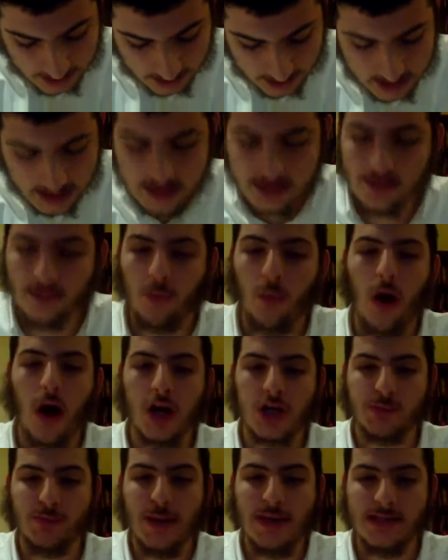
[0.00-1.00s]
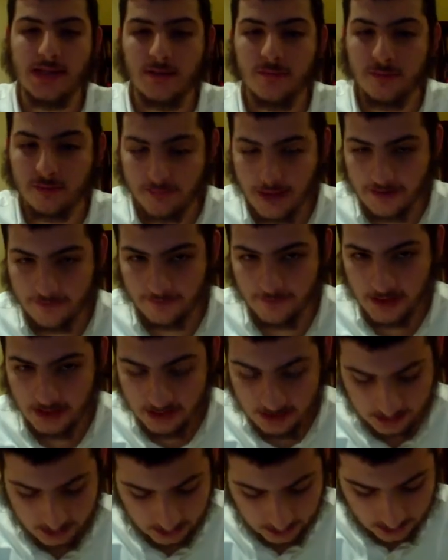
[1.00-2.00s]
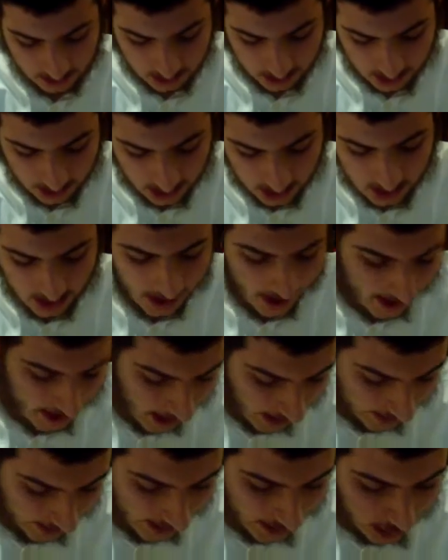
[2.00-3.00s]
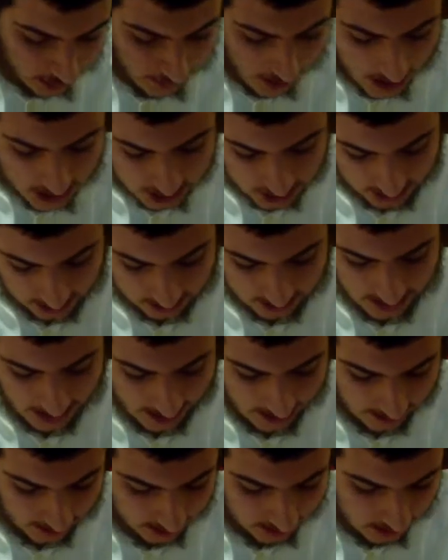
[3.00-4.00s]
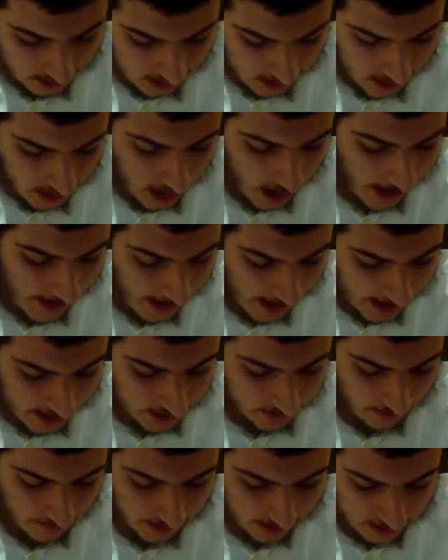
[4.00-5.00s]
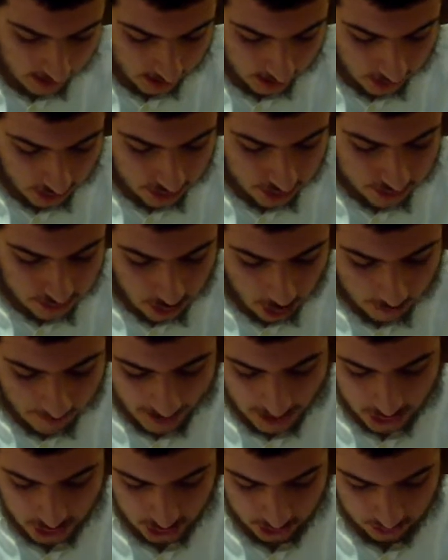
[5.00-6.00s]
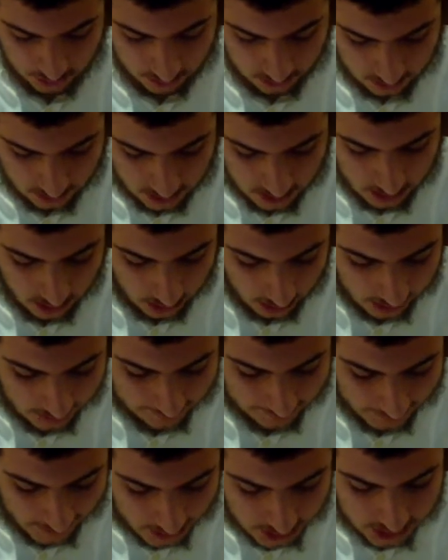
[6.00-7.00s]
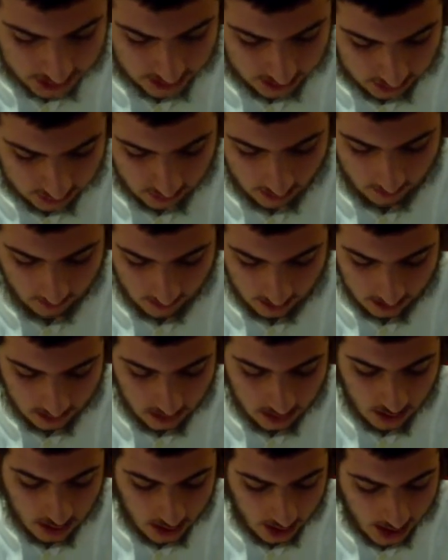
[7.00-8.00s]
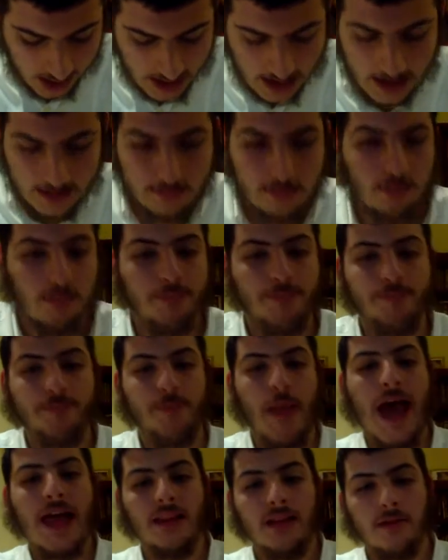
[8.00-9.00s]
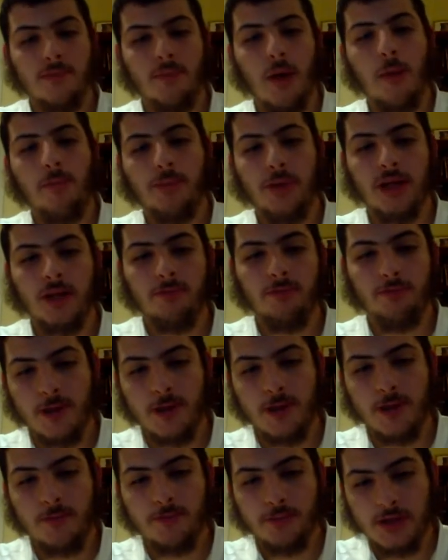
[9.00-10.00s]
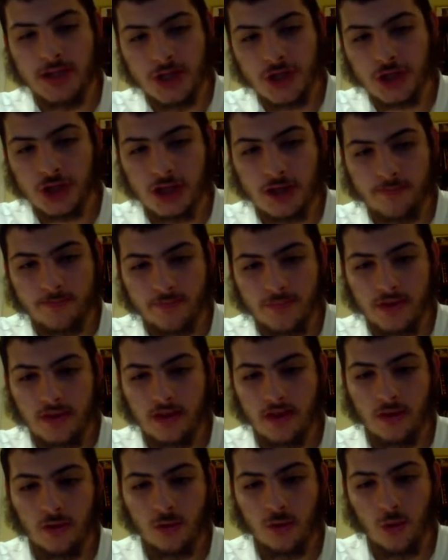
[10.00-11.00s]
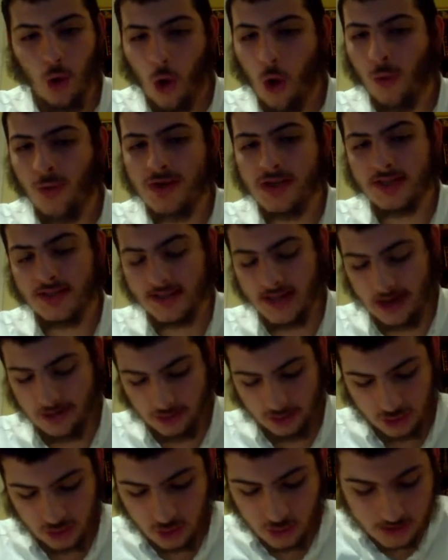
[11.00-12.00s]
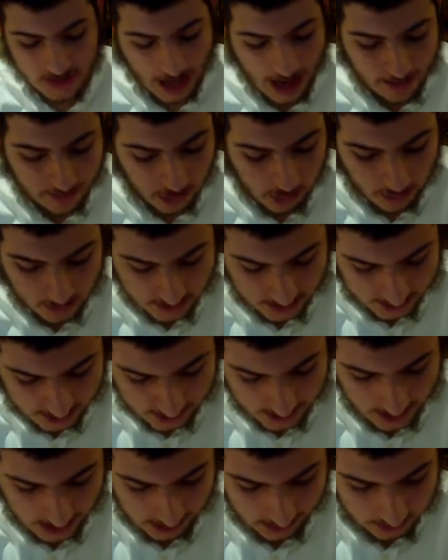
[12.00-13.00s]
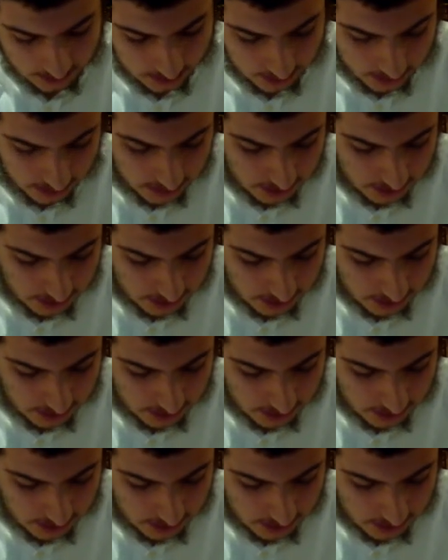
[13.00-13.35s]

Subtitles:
is the wash basin for my feet. And Al Edom Ashlich Nali. On Edom I'm gonna throw my shoe. All I flesh is Esroa. And the Pelishtim, who always scare the Jews, I'm going to scare.